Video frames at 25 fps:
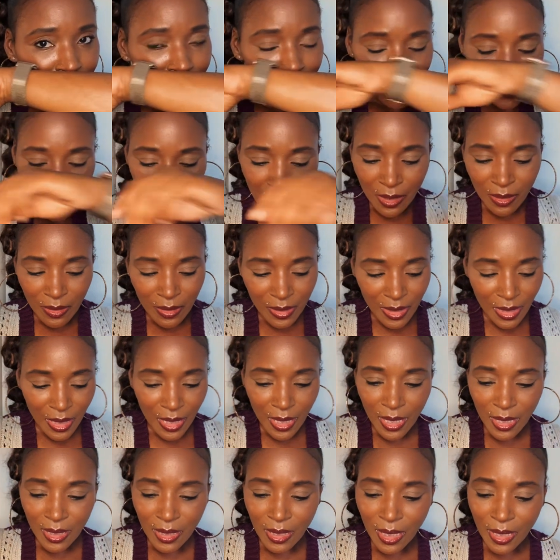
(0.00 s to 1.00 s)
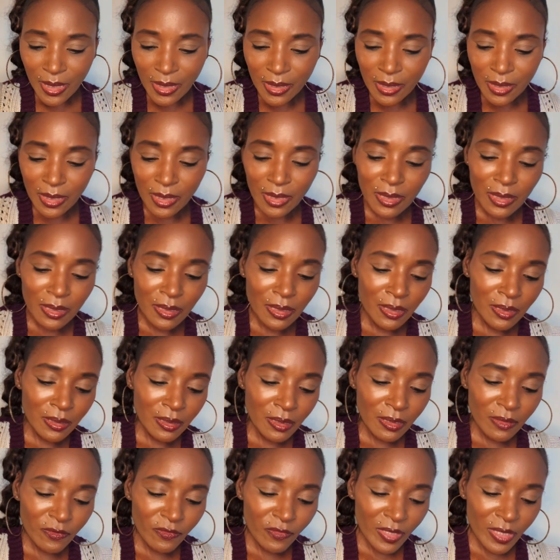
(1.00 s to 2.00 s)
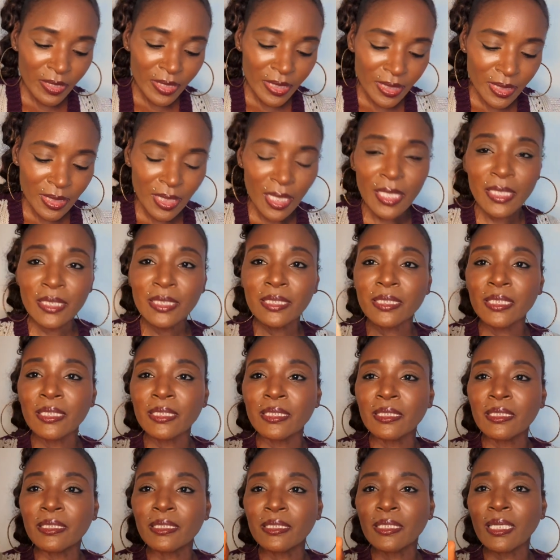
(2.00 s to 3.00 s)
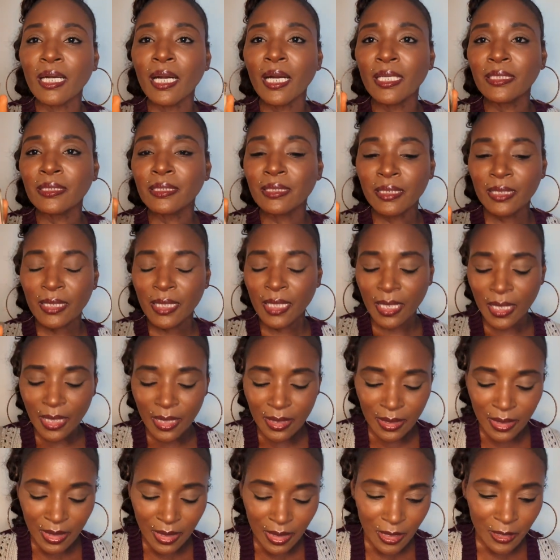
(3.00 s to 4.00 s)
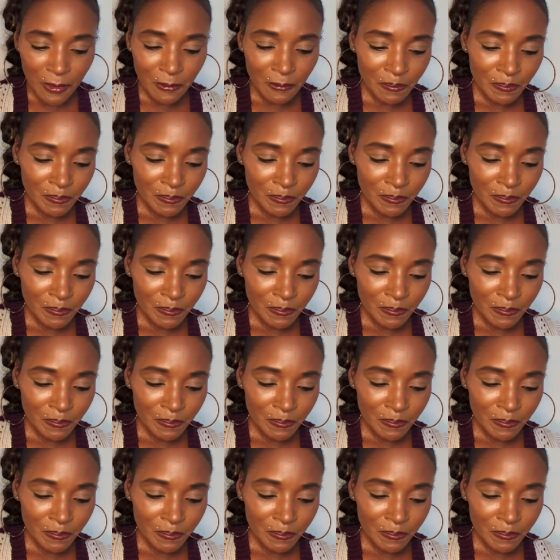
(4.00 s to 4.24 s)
Yeah, okay, I like this. This is very nice. This is cotton candy.